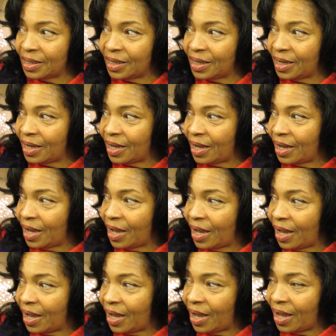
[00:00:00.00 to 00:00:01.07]

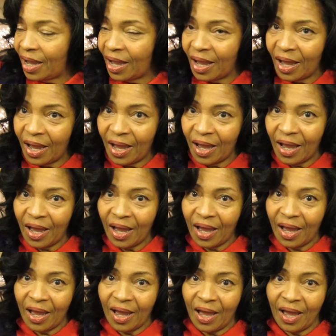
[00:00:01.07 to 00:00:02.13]

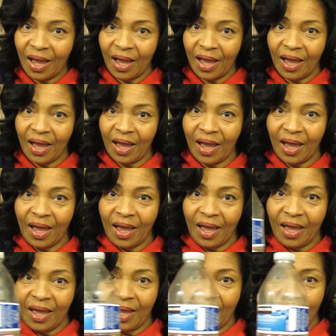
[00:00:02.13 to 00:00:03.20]

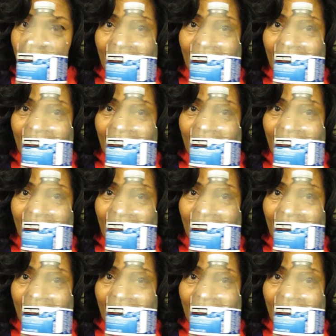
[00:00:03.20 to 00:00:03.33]
Nothing is said.